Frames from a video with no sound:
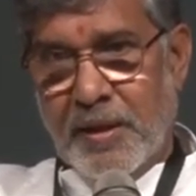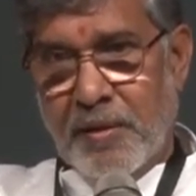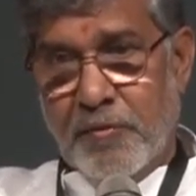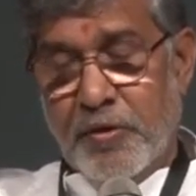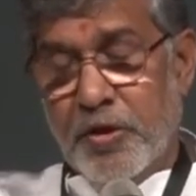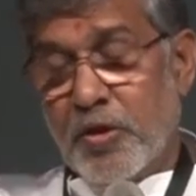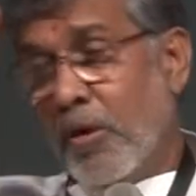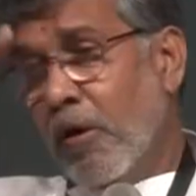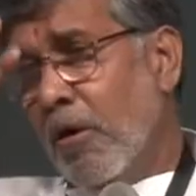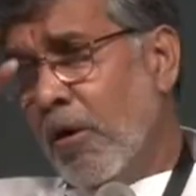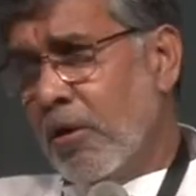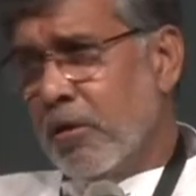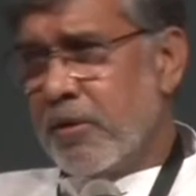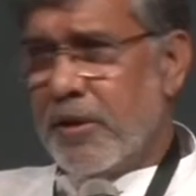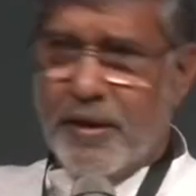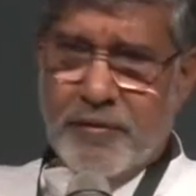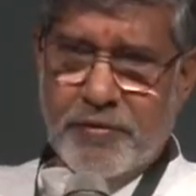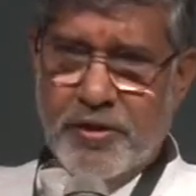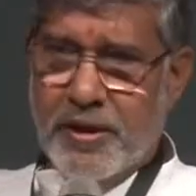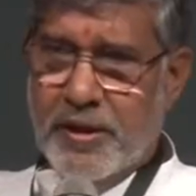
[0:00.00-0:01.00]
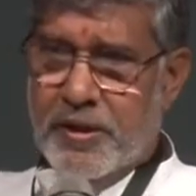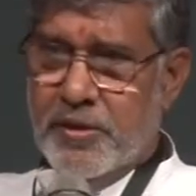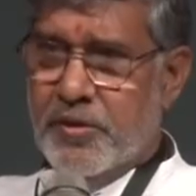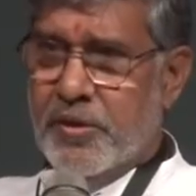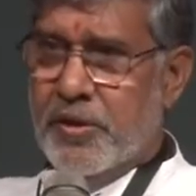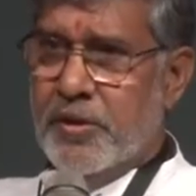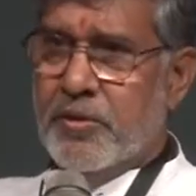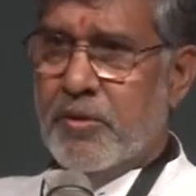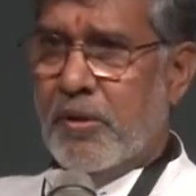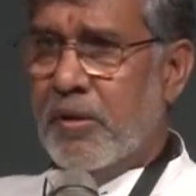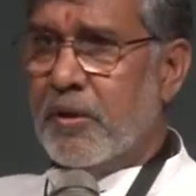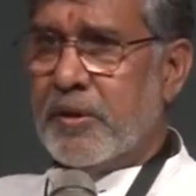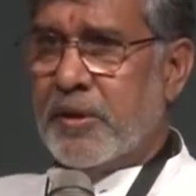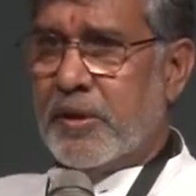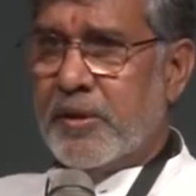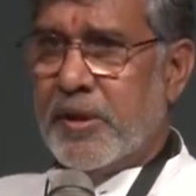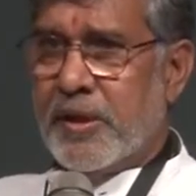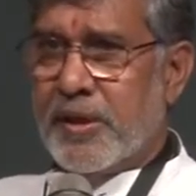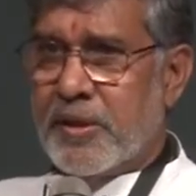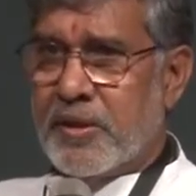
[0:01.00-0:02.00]
with all the evidences, all the
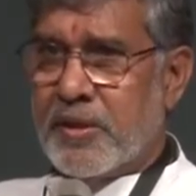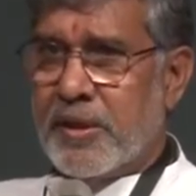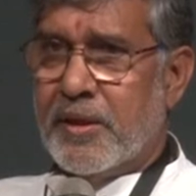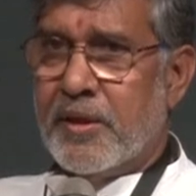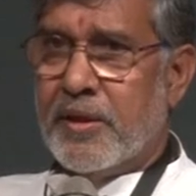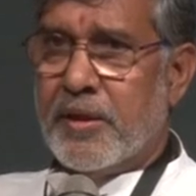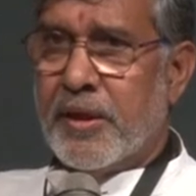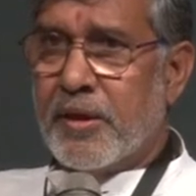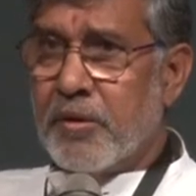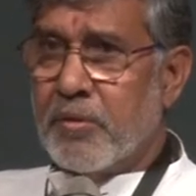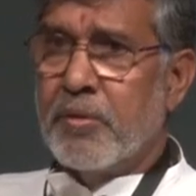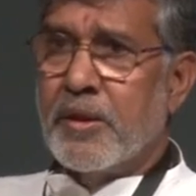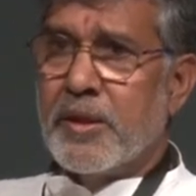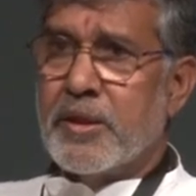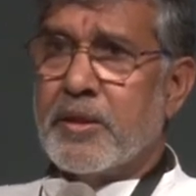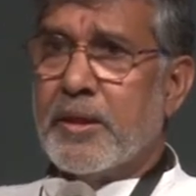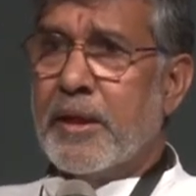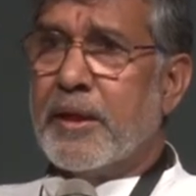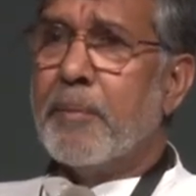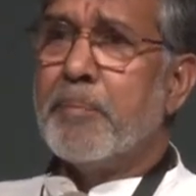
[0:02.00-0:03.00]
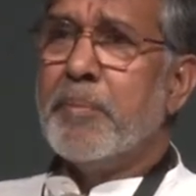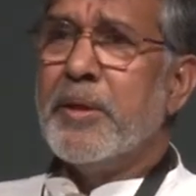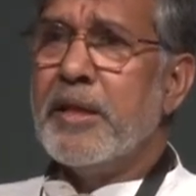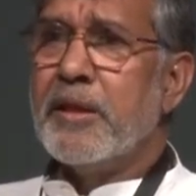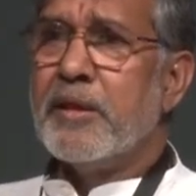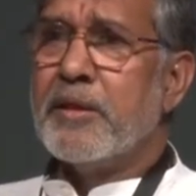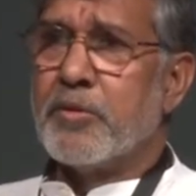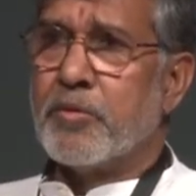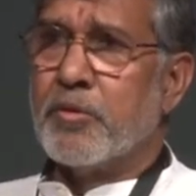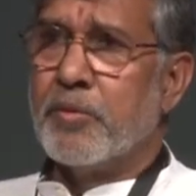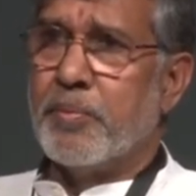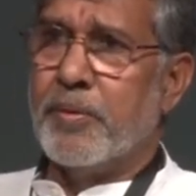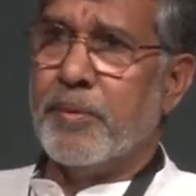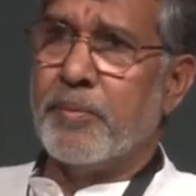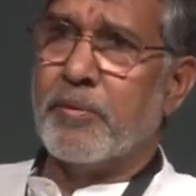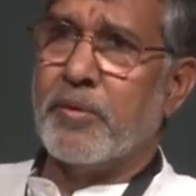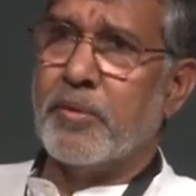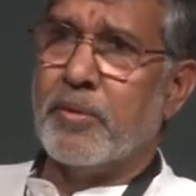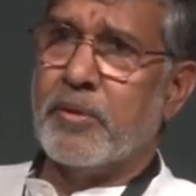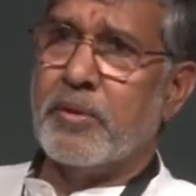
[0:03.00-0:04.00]
things, and request and appeal the
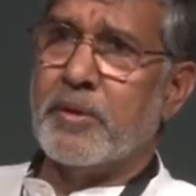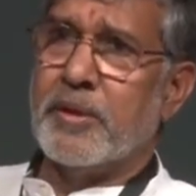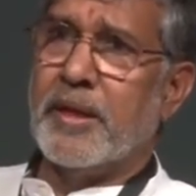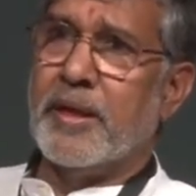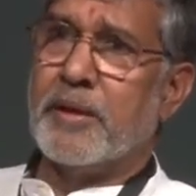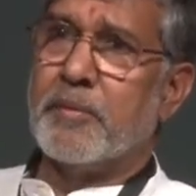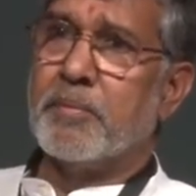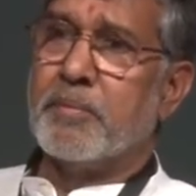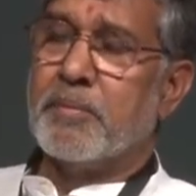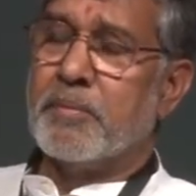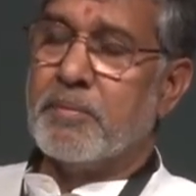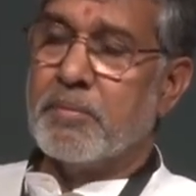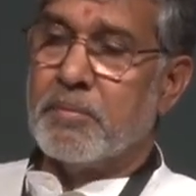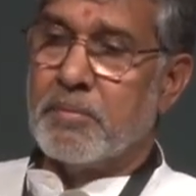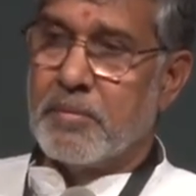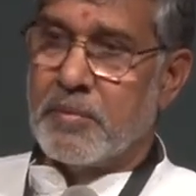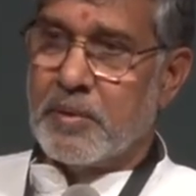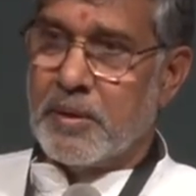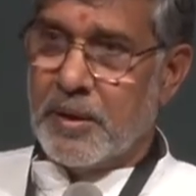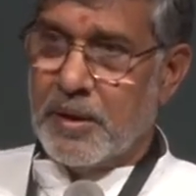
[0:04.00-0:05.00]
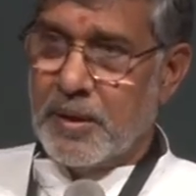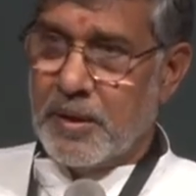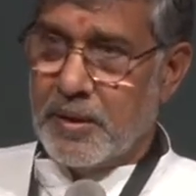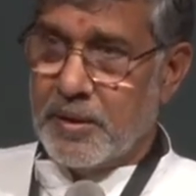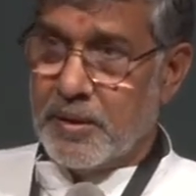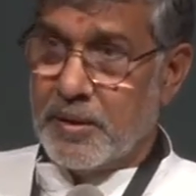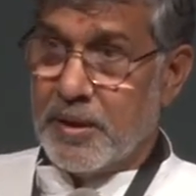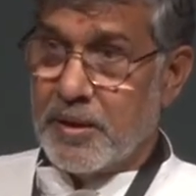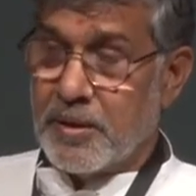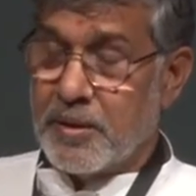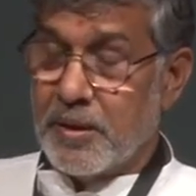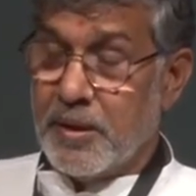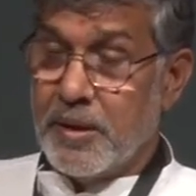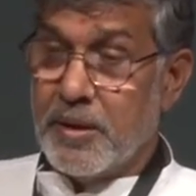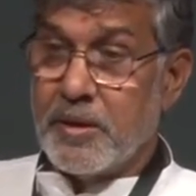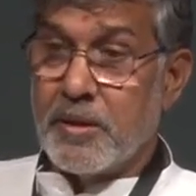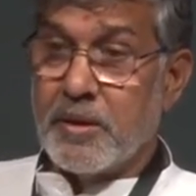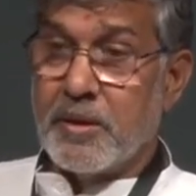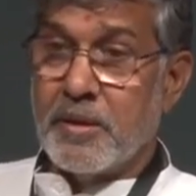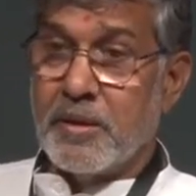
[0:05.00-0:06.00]
Supreme Court that this
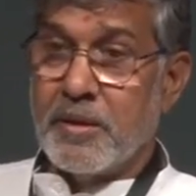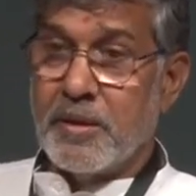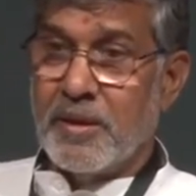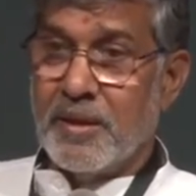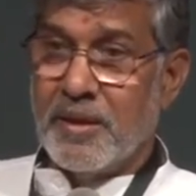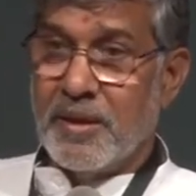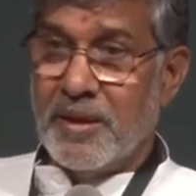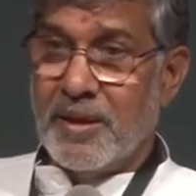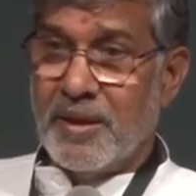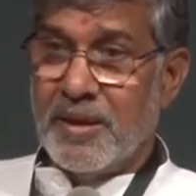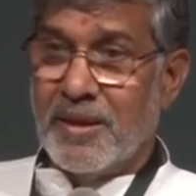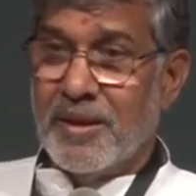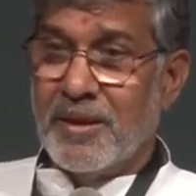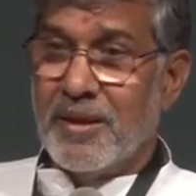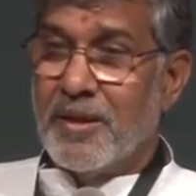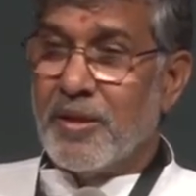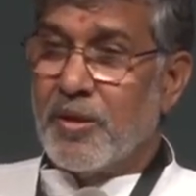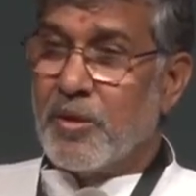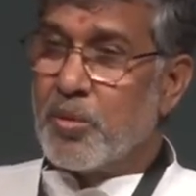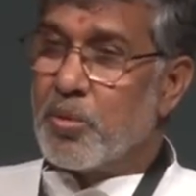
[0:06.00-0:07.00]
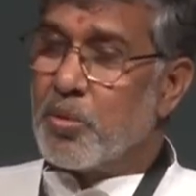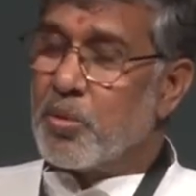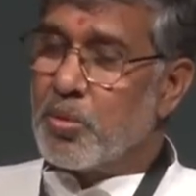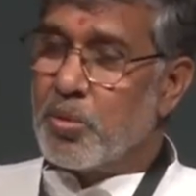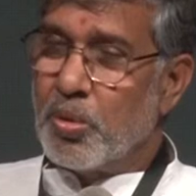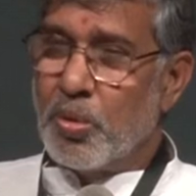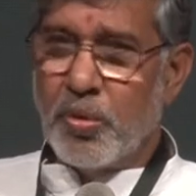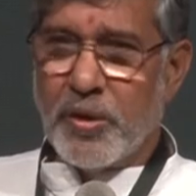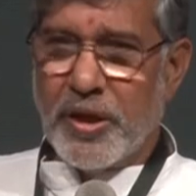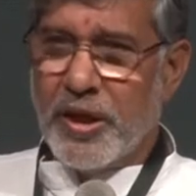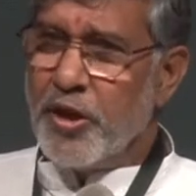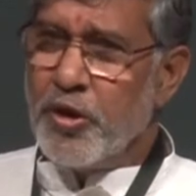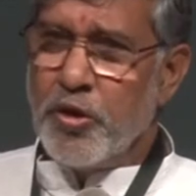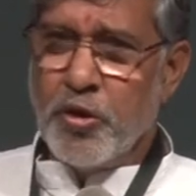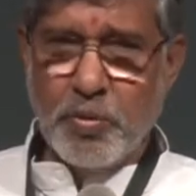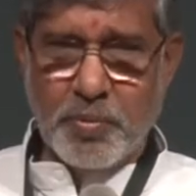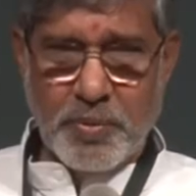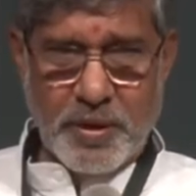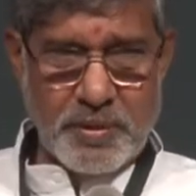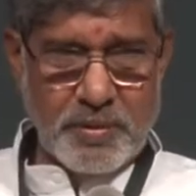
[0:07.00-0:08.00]
is so
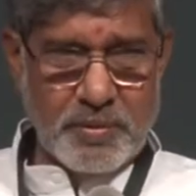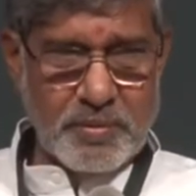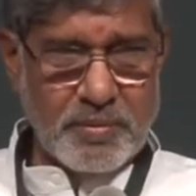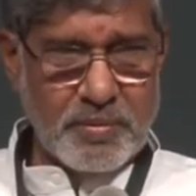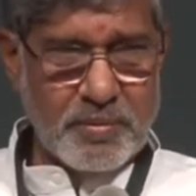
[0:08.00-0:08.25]
inhuman.